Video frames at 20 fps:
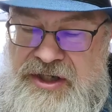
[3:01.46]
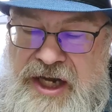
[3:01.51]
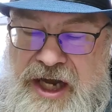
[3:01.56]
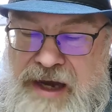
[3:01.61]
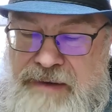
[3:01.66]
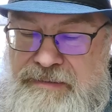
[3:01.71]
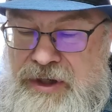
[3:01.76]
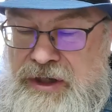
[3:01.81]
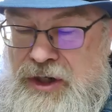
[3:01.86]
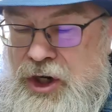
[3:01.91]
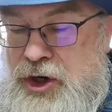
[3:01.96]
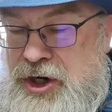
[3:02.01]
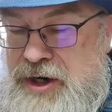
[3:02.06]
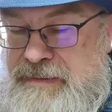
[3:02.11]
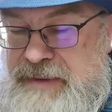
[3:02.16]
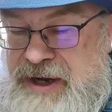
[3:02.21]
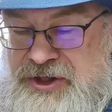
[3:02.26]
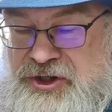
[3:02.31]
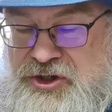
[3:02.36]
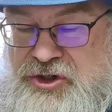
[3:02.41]
says, Come learn
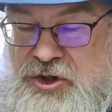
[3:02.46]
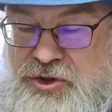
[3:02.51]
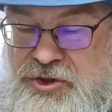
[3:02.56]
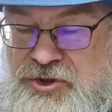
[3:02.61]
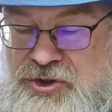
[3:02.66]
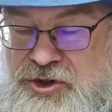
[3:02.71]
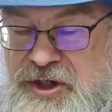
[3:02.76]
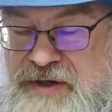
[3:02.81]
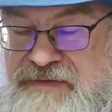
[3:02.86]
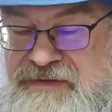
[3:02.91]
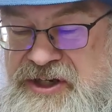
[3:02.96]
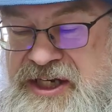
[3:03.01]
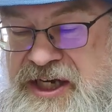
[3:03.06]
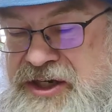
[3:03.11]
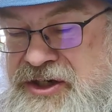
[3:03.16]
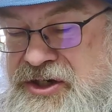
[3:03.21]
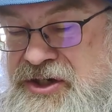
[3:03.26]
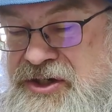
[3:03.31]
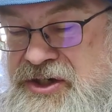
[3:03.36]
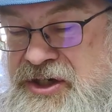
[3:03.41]
about the social service
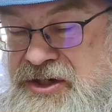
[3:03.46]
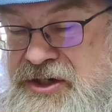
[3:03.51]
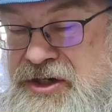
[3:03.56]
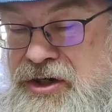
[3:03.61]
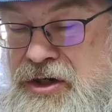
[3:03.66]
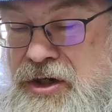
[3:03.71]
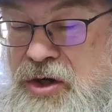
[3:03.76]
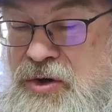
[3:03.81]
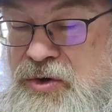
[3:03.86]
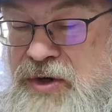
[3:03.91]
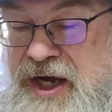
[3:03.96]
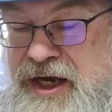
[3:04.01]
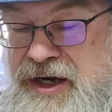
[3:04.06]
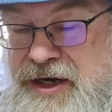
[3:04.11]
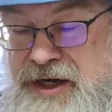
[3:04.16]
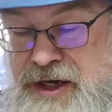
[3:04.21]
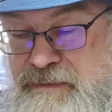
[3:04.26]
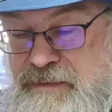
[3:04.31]
agencies that are located